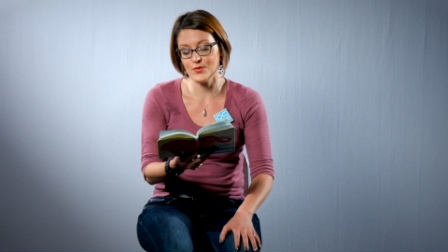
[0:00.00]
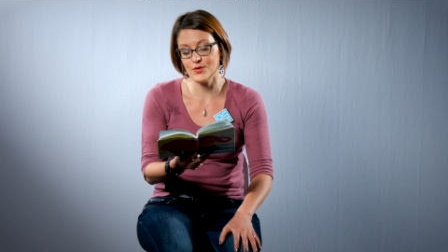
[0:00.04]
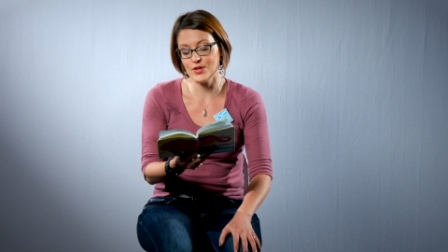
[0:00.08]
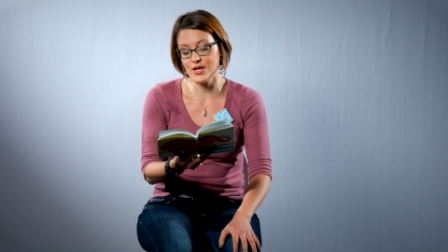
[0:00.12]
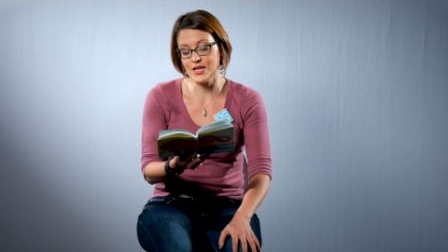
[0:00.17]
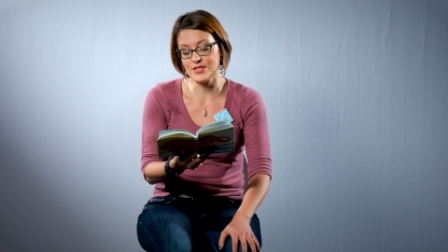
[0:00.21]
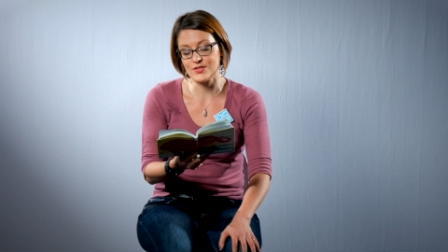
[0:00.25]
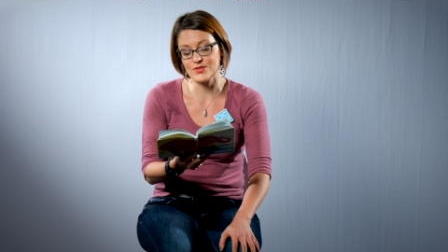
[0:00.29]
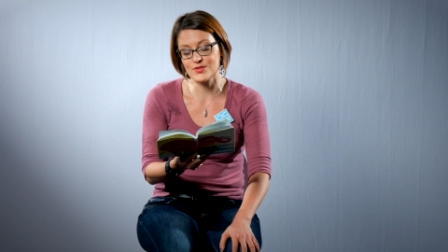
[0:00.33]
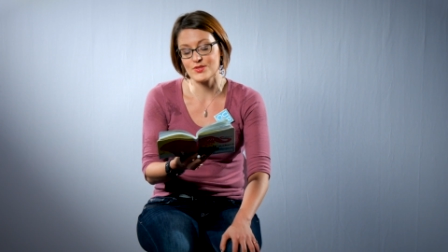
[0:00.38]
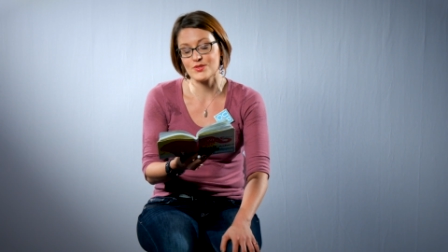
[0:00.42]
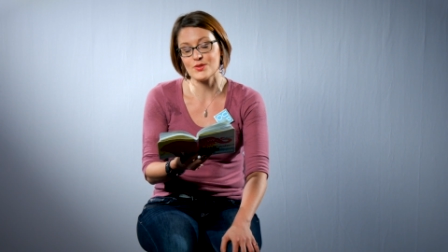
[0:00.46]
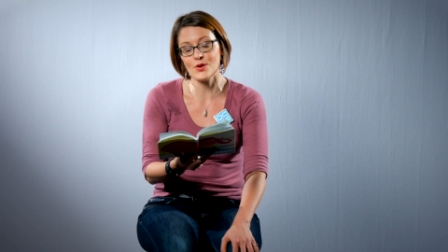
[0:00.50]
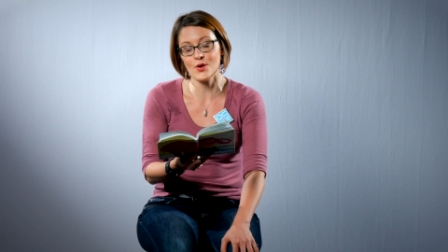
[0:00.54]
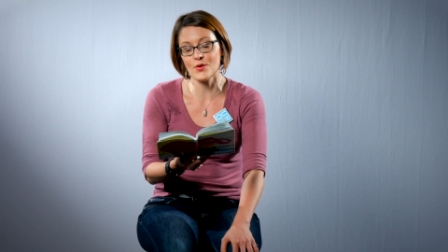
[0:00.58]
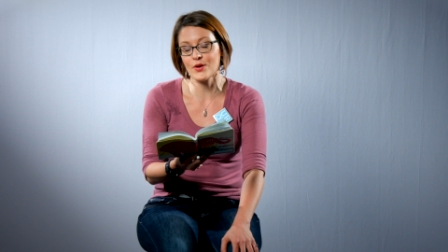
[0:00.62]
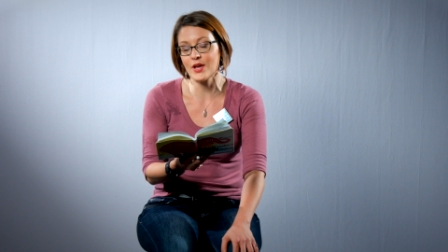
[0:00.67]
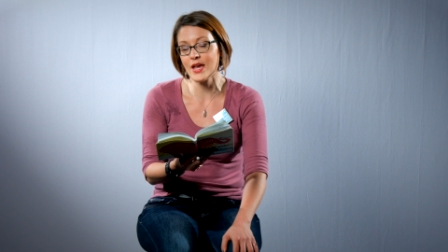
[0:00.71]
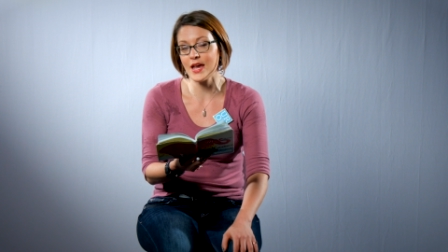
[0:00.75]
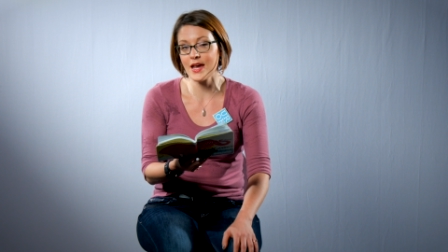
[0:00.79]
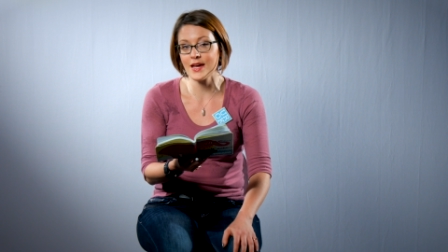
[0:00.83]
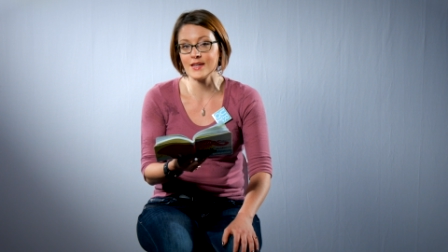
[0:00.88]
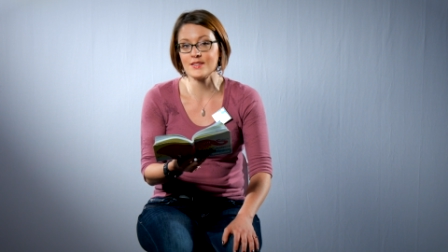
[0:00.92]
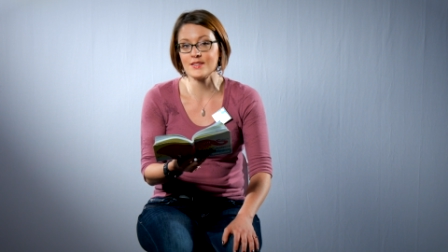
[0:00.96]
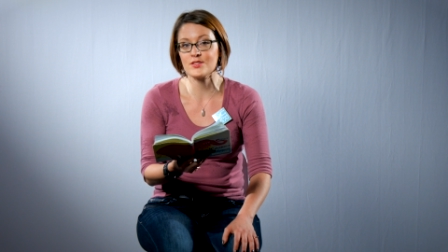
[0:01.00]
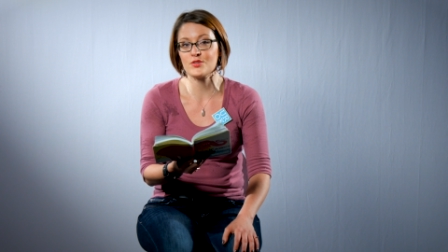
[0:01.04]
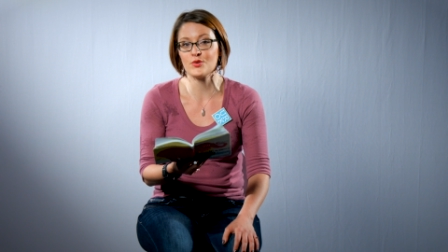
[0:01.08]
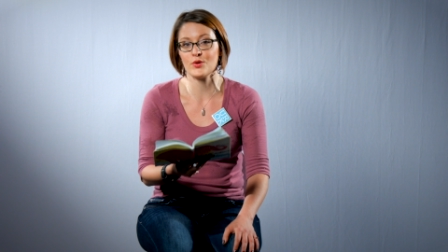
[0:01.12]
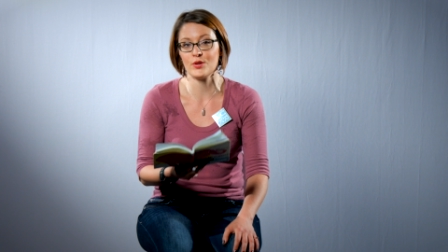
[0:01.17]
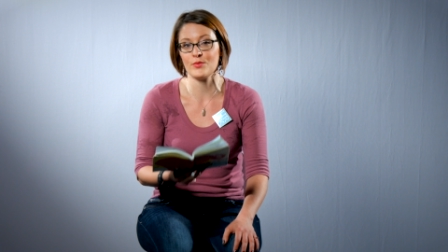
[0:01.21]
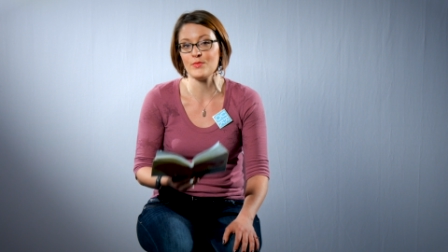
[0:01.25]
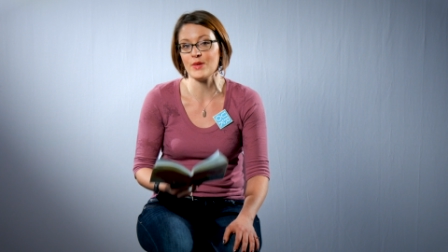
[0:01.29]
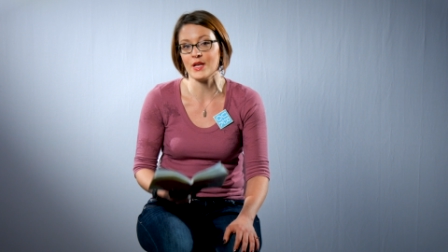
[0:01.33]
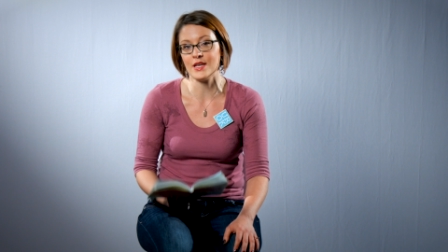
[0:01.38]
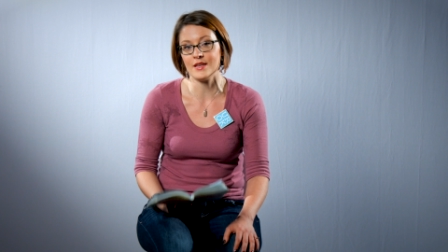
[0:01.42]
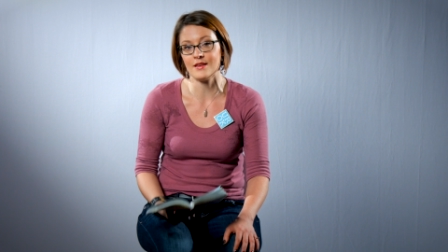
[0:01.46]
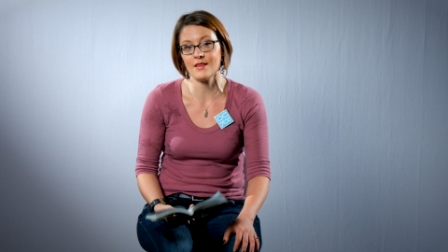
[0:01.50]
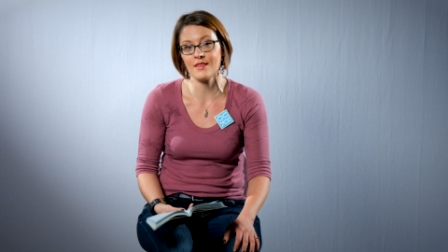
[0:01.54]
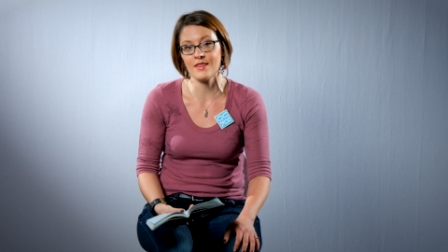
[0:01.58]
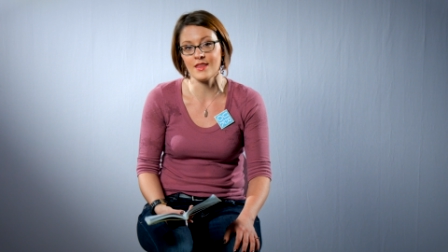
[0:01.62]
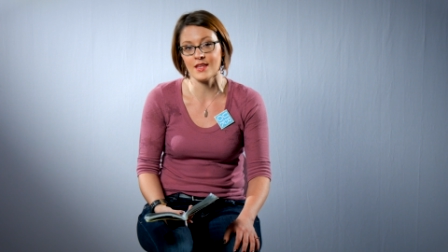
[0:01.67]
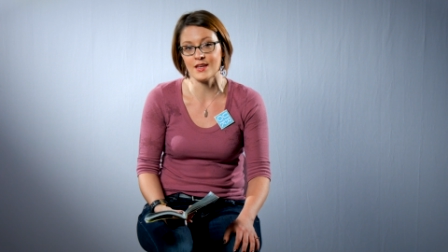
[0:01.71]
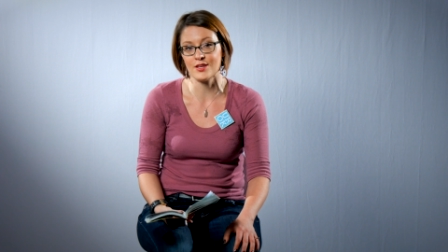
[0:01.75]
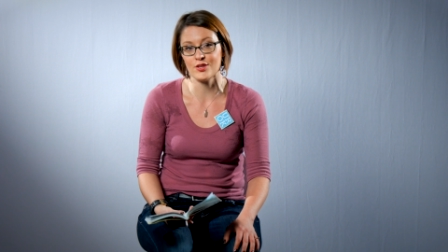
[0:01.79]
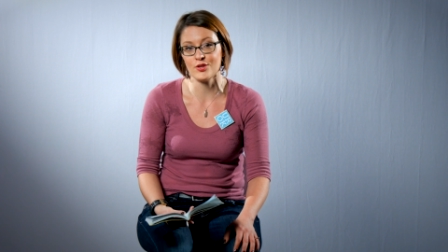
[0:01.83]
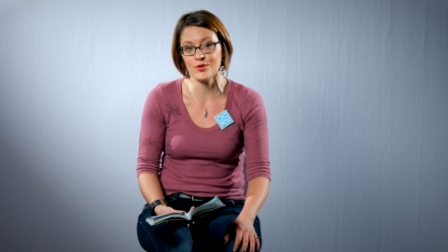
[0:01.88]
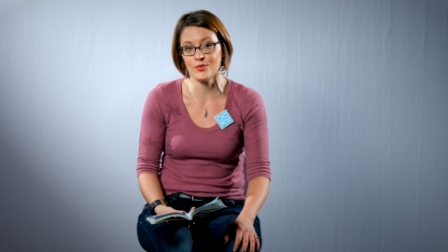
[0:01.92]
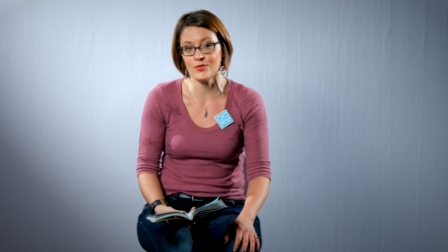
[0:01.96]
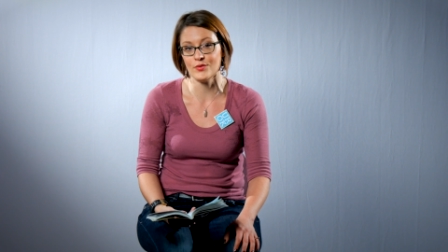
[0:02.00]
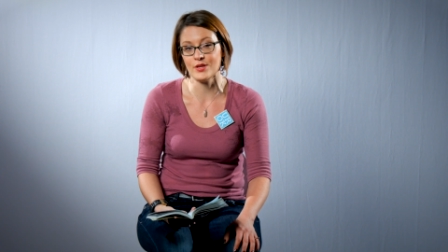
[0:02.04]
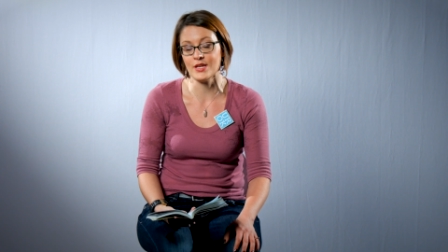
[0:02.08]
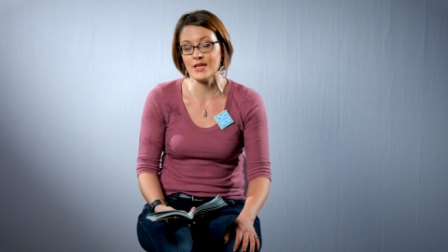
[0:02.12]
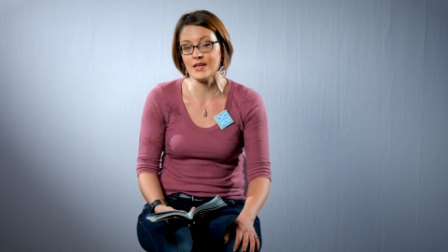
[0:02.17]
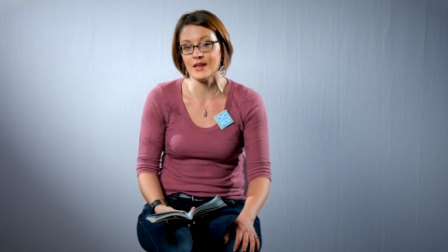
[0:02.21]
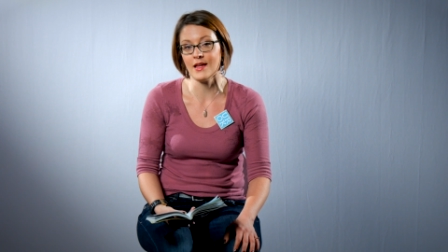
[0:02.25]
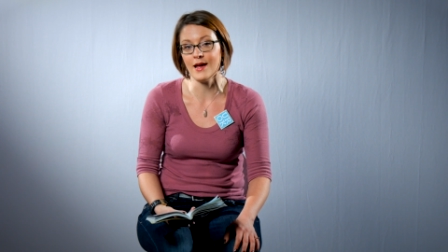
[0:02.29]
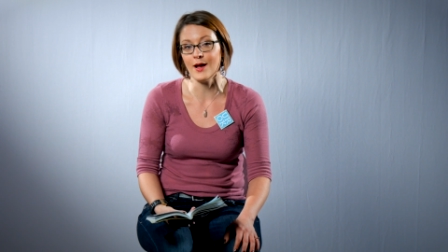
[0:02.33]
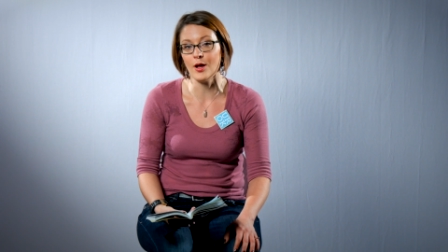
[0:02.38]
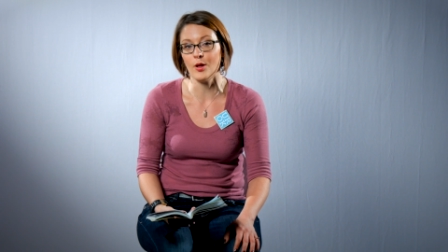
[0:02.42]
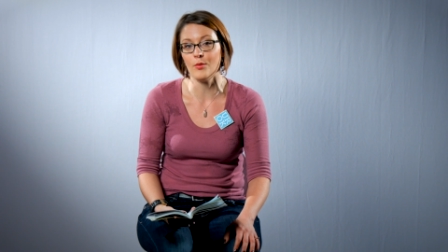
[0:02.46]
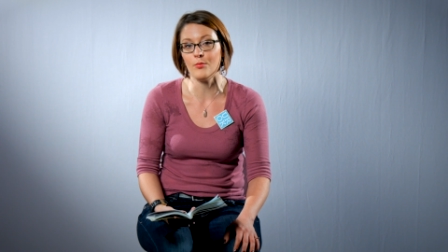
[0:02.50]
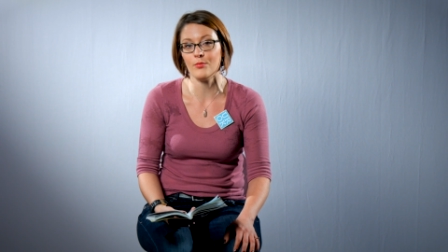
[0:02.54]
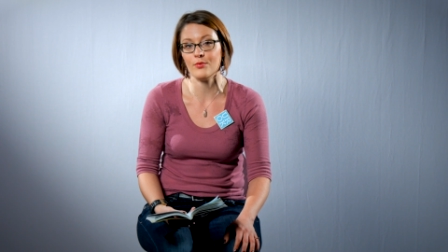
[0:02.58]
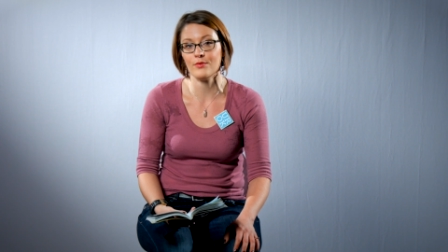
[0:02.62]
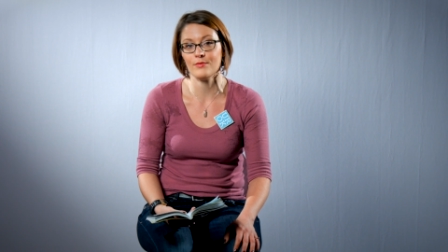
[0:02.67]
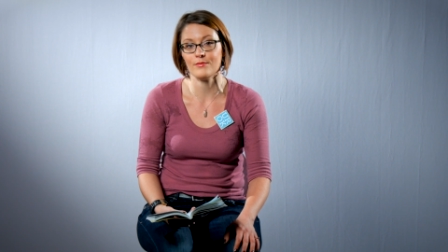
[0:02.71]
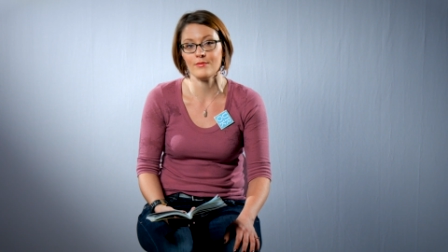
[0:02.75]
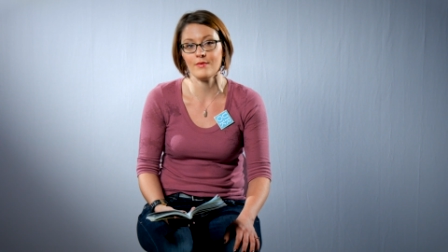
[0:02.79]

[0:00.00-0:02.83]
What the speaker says: It's okay to admit that you need help,